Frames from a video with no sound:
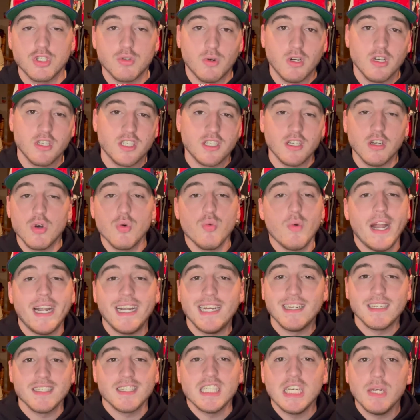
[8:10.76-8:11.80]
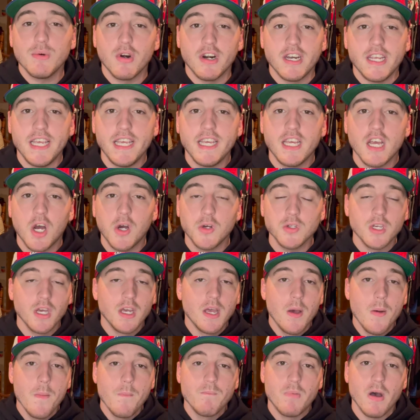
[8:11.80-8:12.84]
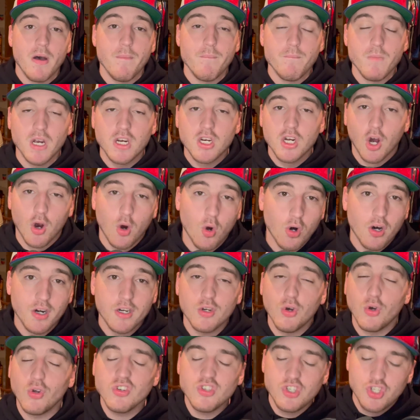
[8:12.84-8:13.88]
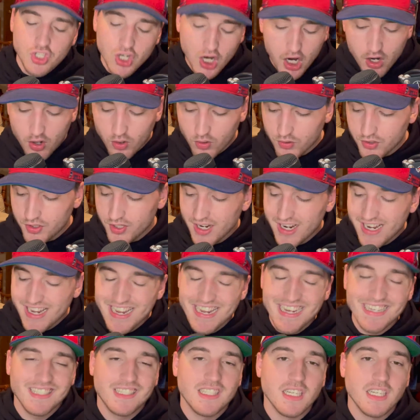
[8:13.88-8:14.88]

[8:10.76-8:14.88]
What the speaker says: we're still waiting to see where he goes. But McCorkle Jones is the